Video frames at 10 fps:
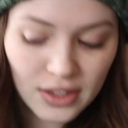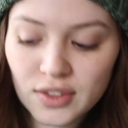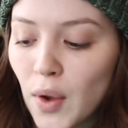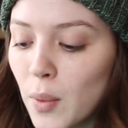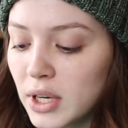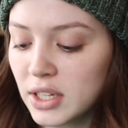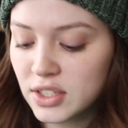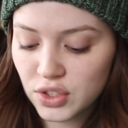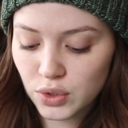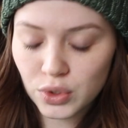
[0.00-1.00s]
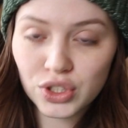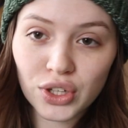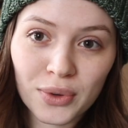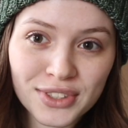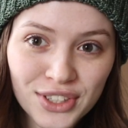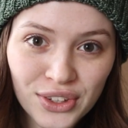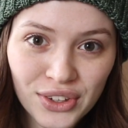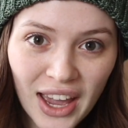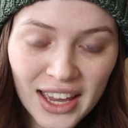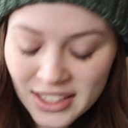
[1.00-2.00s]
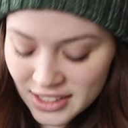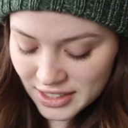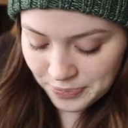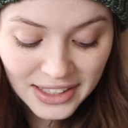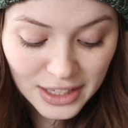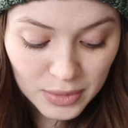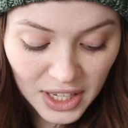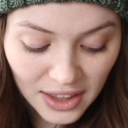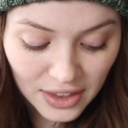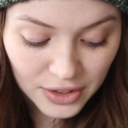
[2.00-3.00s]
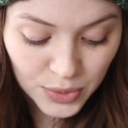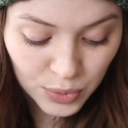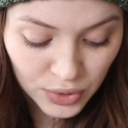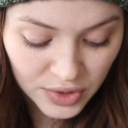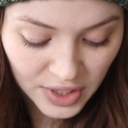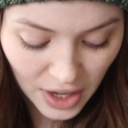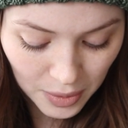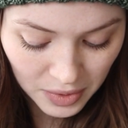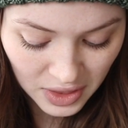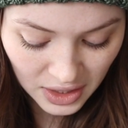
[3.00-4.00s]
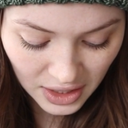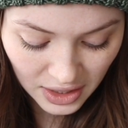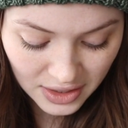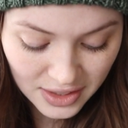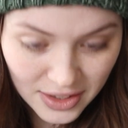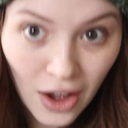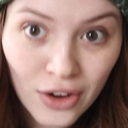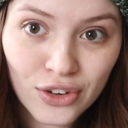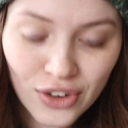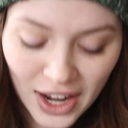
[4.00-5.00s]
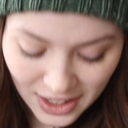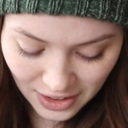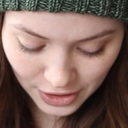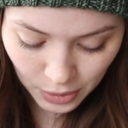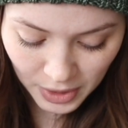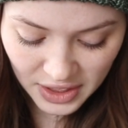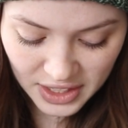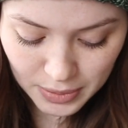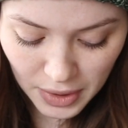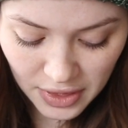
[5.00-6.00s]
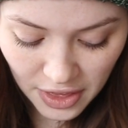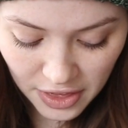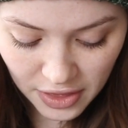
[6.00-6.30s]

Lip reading: so I wanted to show it to you guys. Seems like they're sprucing up the sock crate a little bit this month.